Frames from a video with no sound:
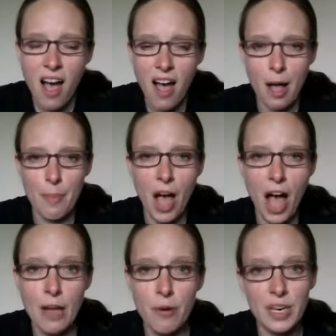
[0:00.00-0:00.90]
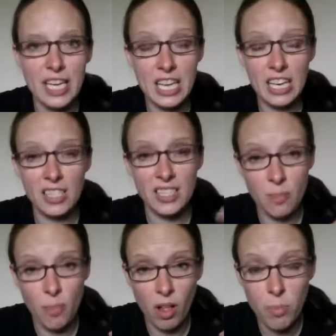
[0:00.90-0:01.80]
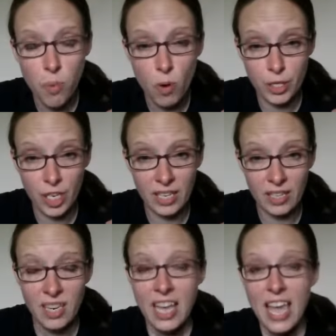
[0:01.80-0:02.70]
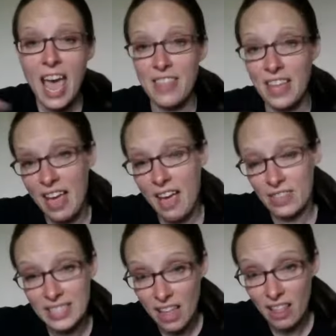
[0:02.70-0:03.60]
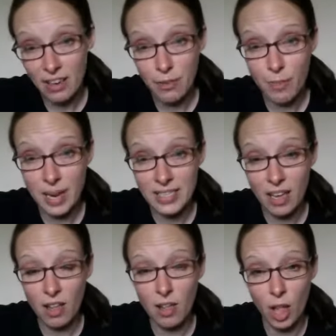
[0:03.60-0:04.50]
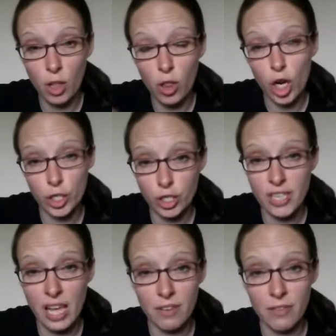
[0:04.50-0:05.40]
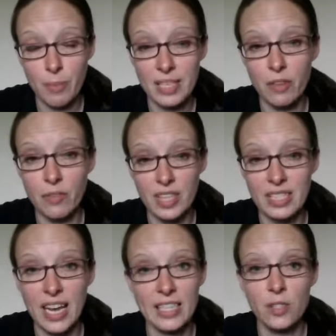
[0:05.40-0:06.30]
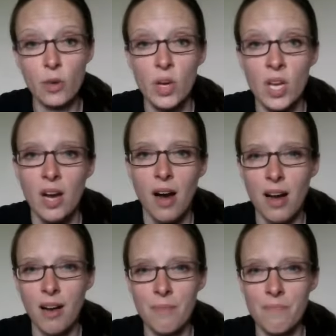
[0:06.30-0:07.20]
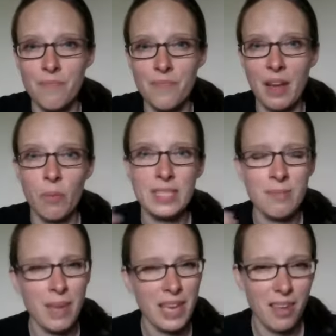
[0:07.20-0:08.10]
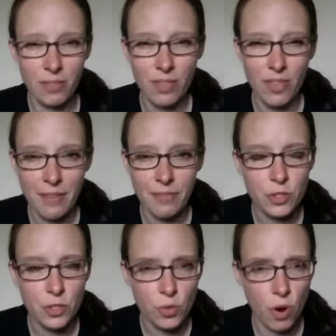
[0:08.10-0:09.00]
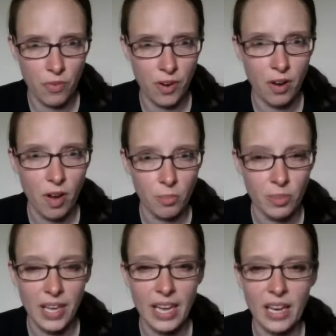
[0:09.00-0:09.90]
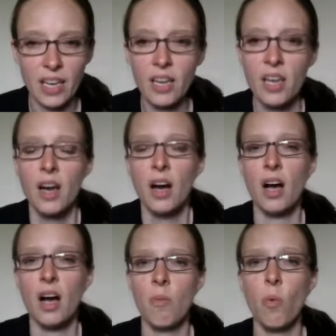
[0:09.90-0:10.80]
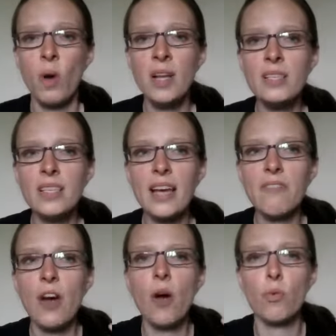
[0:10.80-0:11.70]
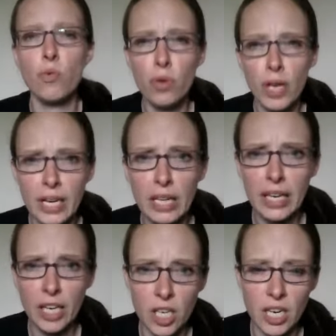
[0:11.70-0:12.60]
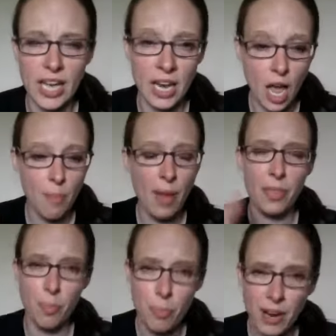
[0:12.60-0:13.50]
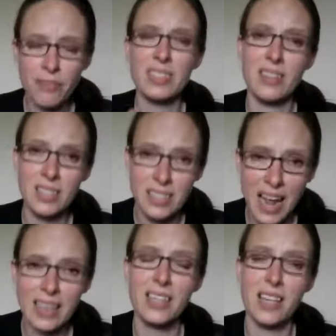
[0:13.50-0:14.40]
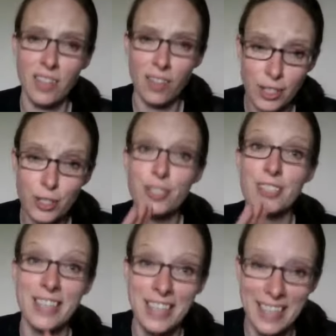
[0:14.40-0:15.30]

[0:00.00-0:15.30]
I would eat a small portion and then have a salad for myself, a larger salad for myself on the side. So I wasn't making life too overcomplicated. Once I felt really good about the breakfast and the snacks and the lunches,